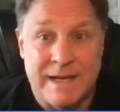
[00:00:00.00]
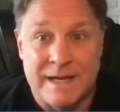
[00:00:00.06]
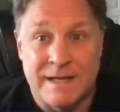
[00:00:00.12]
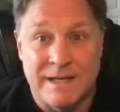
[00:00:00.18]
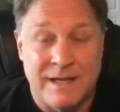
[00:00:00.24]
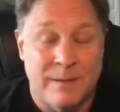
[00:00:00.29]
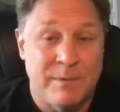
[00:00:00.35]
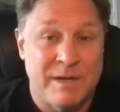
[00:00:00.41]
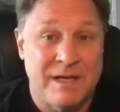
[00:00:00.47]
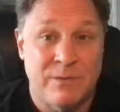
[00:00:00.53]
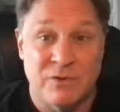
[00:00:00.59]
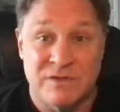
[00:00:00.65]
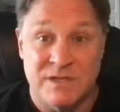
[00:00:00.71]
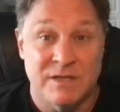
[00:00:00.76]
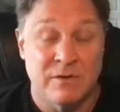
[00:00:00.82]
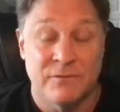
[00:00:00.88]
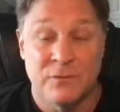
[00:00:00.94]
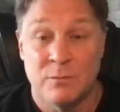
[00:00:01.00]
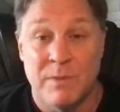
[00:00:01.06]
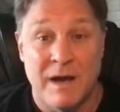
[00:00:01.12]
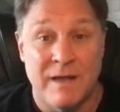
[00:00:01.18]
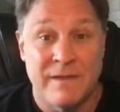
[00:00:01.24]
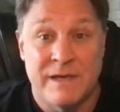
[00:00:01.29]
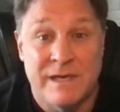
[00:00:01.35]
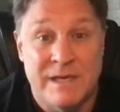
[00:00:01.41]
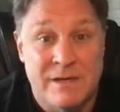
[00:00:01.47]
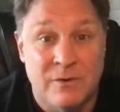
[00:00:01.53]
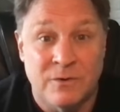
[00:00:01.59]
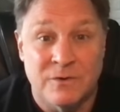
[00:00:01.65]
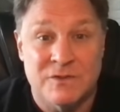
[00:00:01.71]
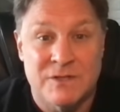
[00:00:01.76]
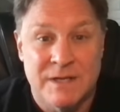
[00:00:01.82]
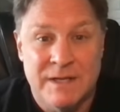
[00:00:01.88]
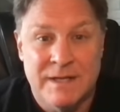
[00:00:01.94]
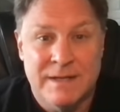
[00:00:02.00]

Andy, I mean, he was interviewed by the Eagles